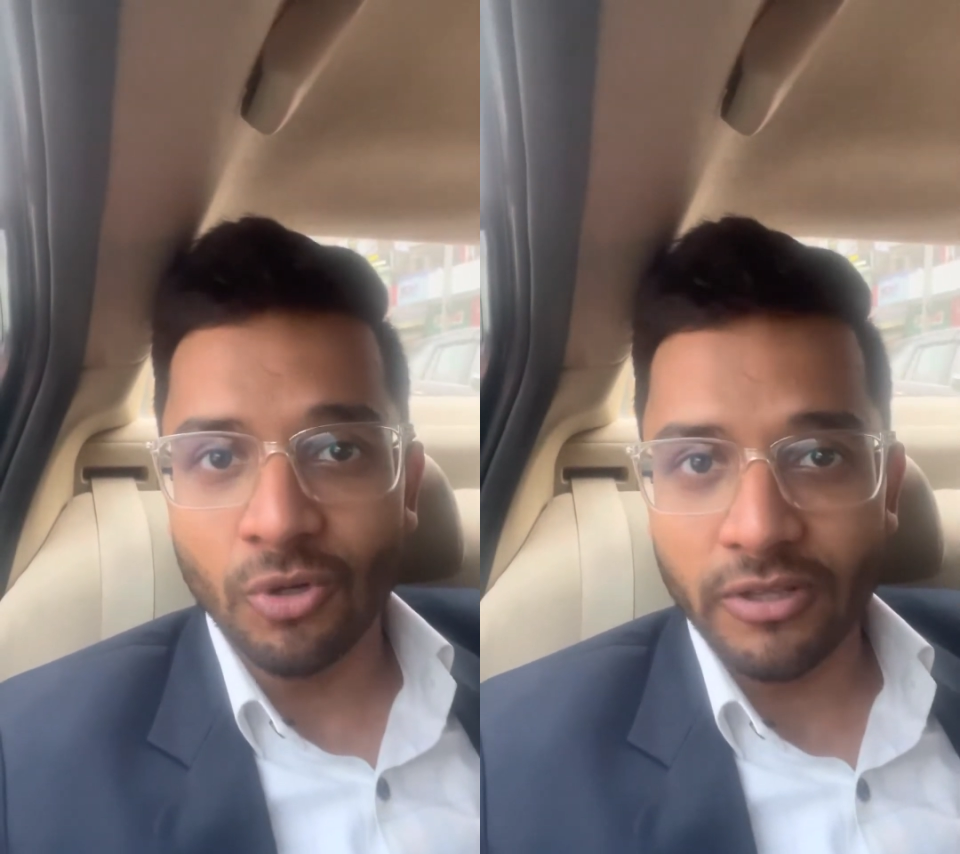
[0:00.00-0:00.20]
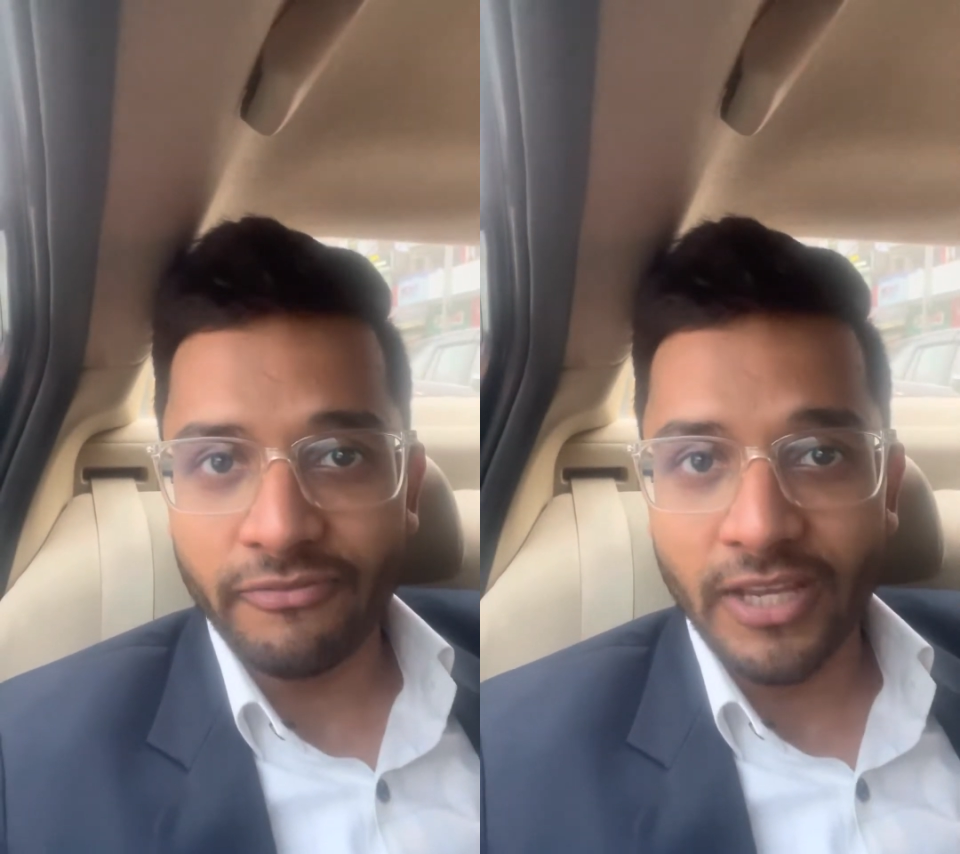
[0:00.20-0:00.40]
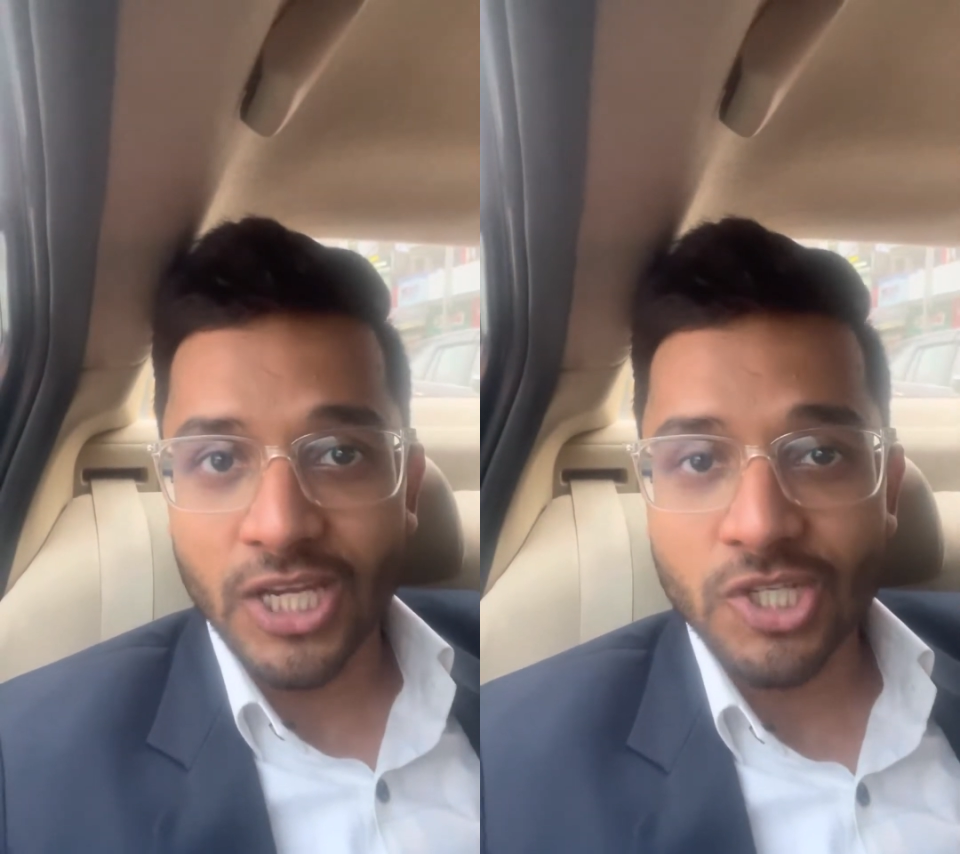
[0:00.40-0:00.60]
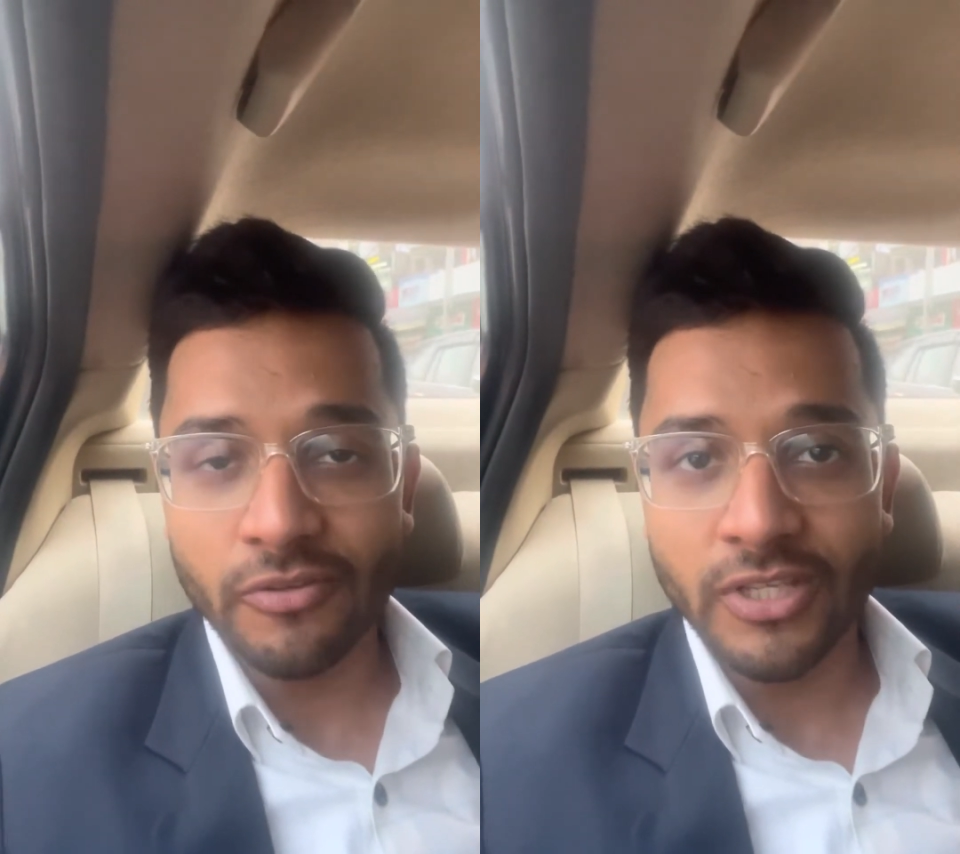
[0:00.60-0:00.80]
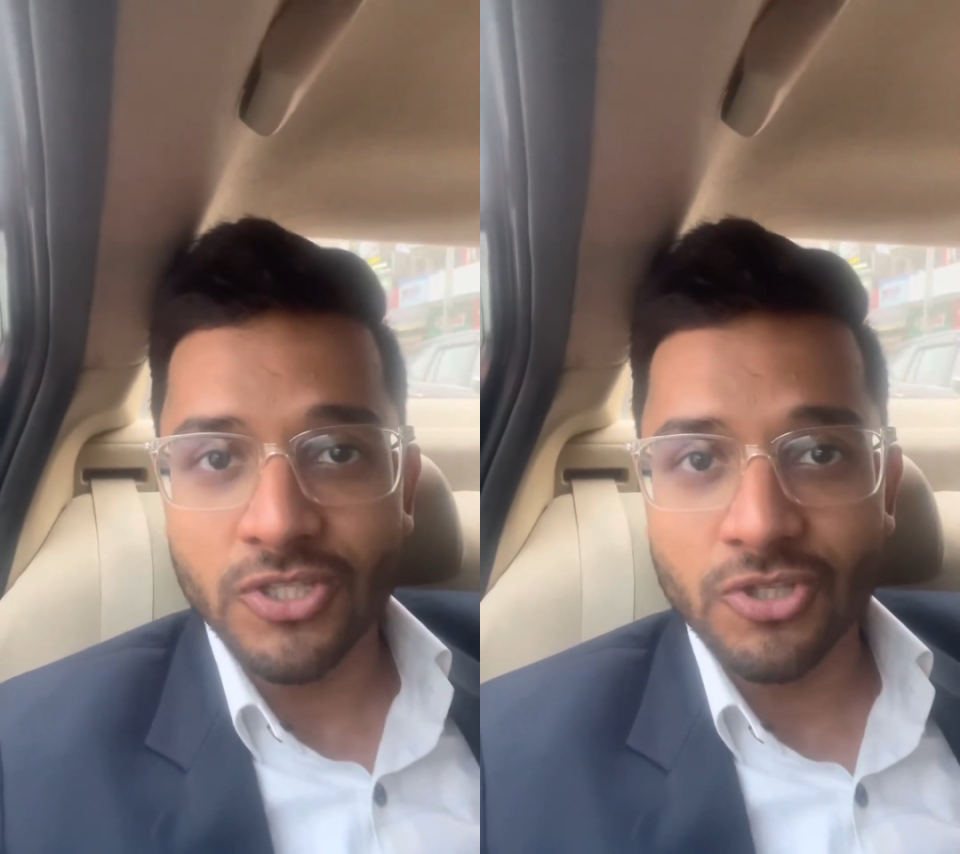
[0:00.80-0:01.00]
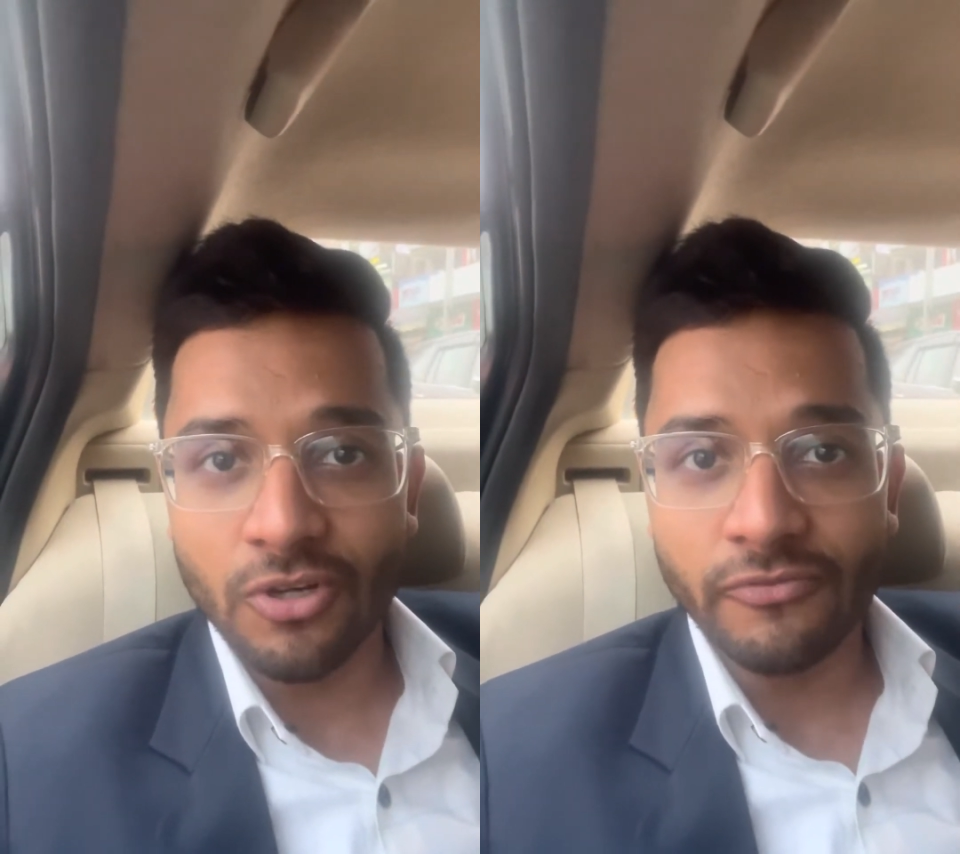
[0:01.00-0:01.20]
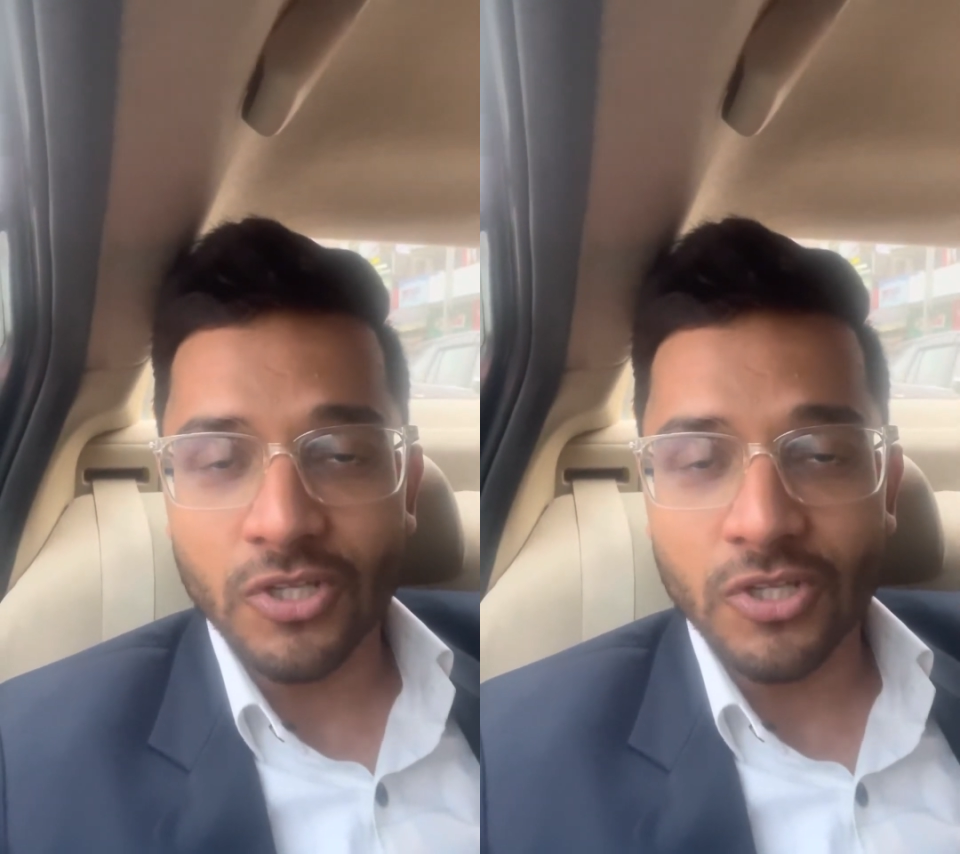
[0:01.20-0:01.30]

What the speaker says: notification of the Institute of